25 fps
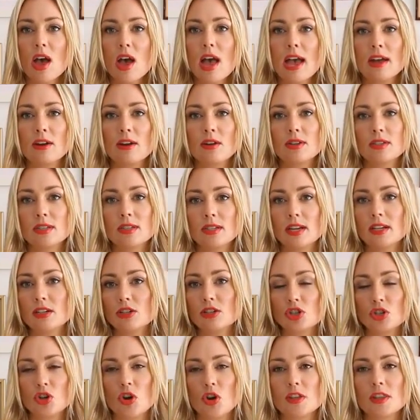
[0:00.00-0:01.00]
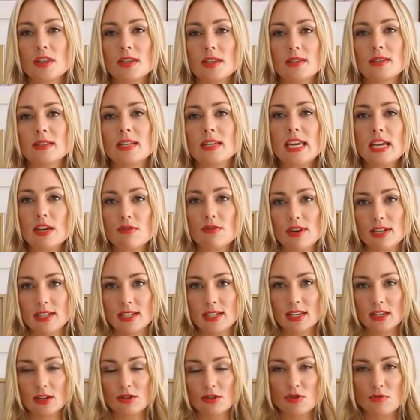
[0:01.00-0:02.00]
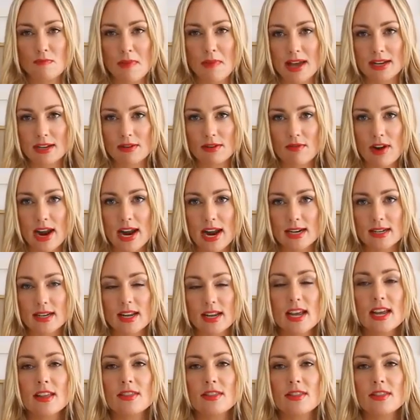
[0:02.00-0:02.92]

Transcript: and the studies are showing this is increasing at a dramatic rate.